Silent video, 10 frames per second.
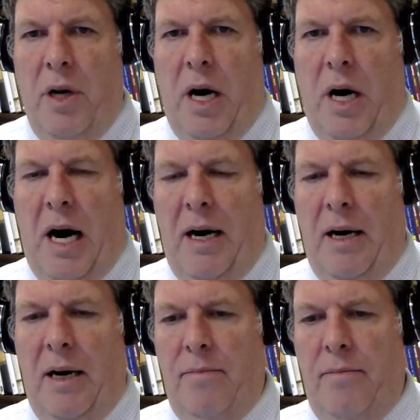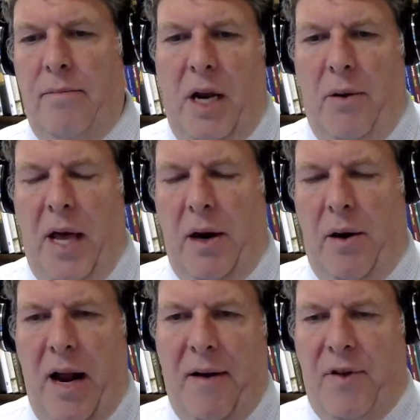they
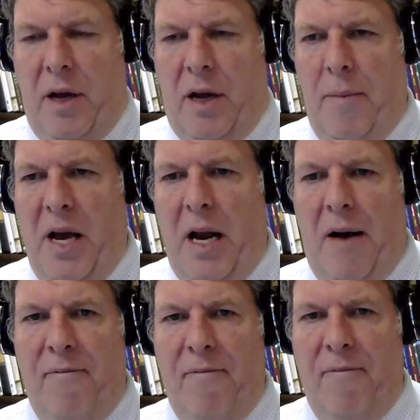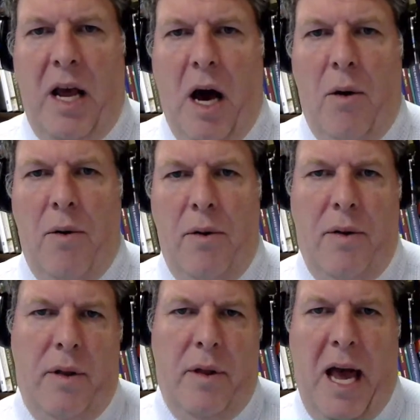don't have to come in on video.
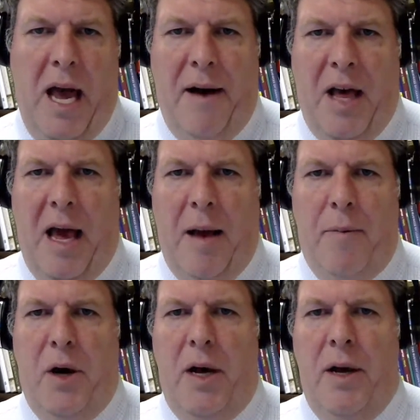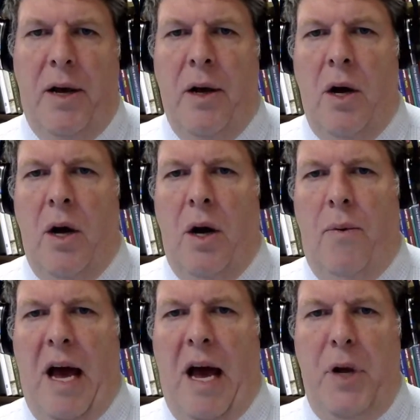They have that capability. We
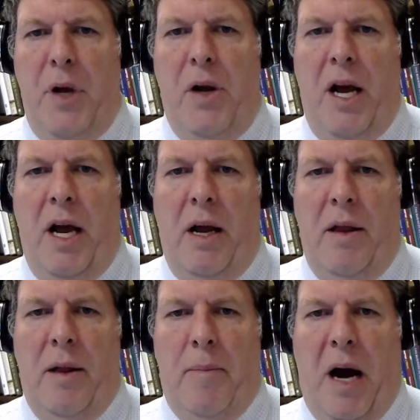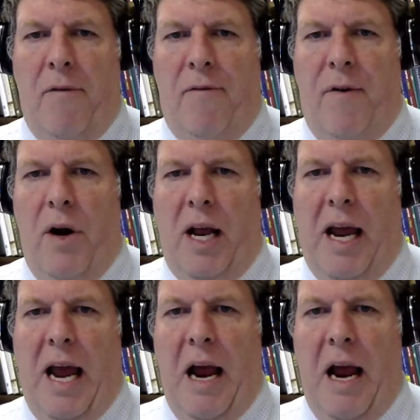have muting the microphone and
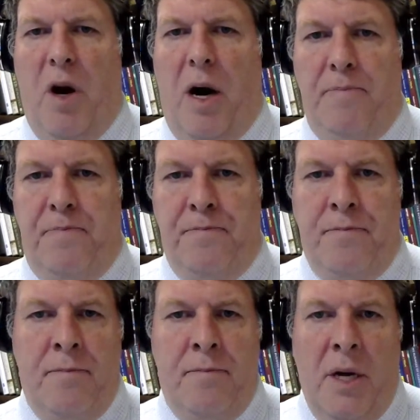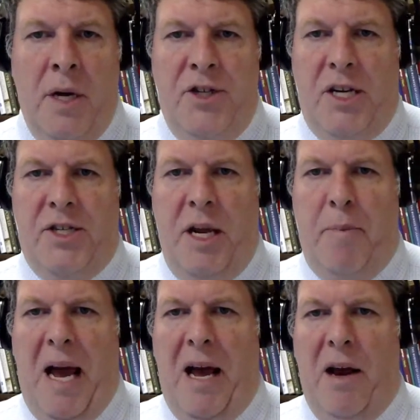camera, adjusting
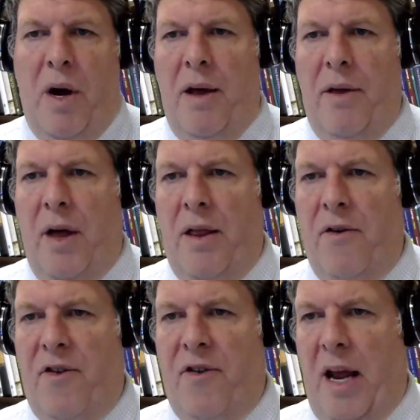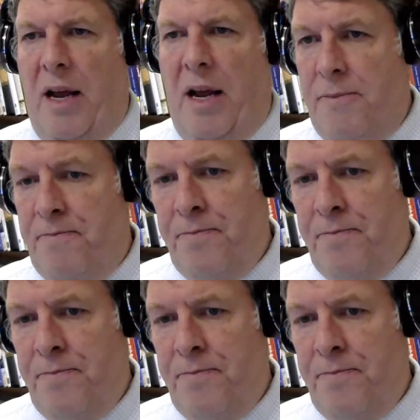bandwidth, other settings.